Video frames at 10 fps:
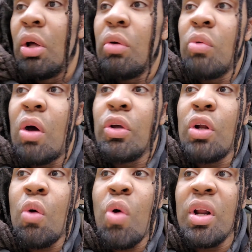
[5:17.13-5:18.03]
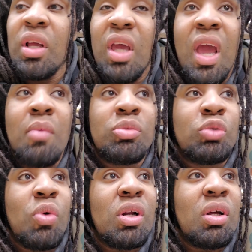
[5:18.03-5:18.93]
Well, one of the
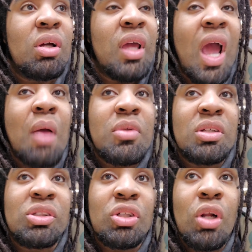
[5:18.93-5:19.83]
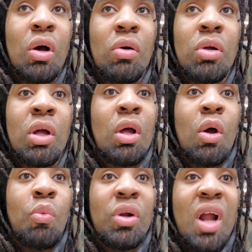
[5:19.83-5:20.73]
camps, one of the captains,
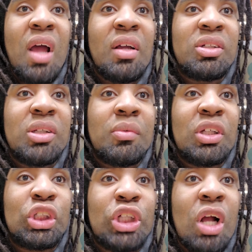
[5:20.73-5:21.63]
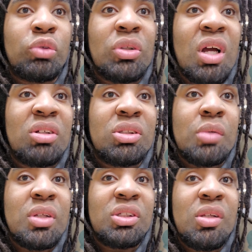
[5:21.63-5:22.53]
will not accept this challenge, will not
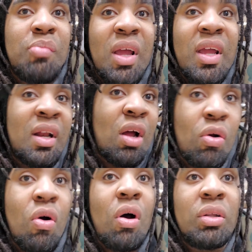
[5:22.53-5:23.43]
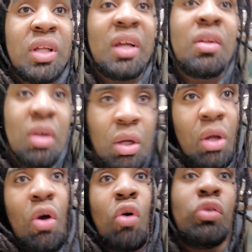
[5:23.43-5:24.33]
accept this debate. And I called in
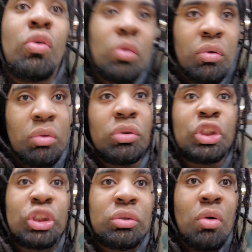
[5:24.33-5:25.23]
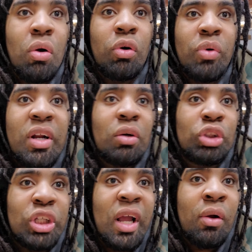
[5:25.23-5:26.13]
on the radio
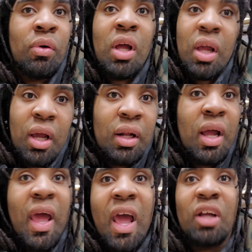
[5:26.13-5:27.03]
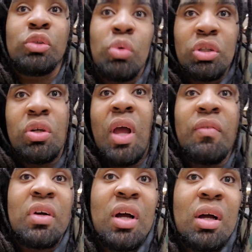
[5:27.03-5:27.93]
channel and I asked, will you
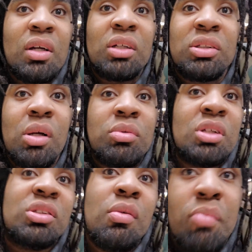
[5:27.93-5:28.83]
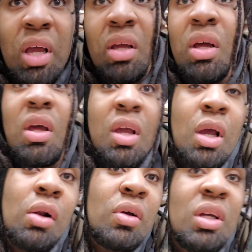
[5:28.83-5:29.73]
ever accept this debate?
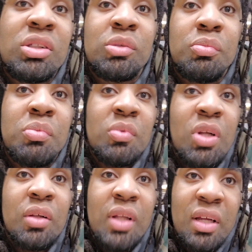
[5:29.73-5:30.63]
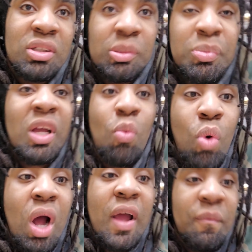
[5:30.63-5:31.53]
They explained
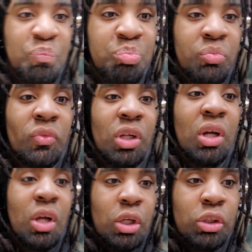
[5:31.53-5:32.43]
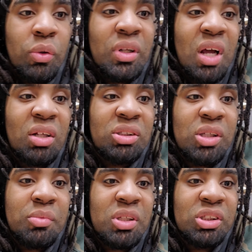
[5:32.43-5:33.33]
why they will not
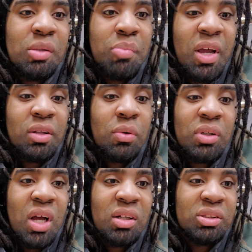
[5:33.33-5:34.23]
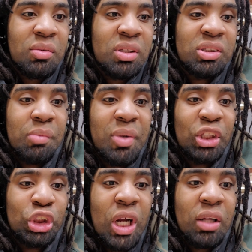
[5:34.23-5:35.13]
accept this debate, they will not accept this
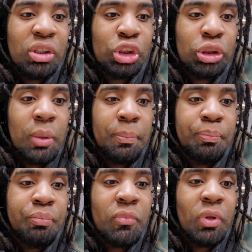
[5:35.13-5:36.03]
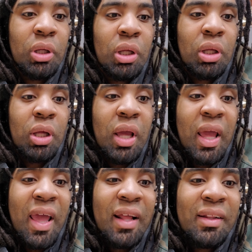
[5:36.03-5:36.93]
debate challenge.
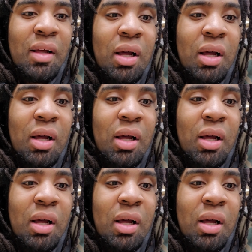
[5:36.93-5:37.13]
And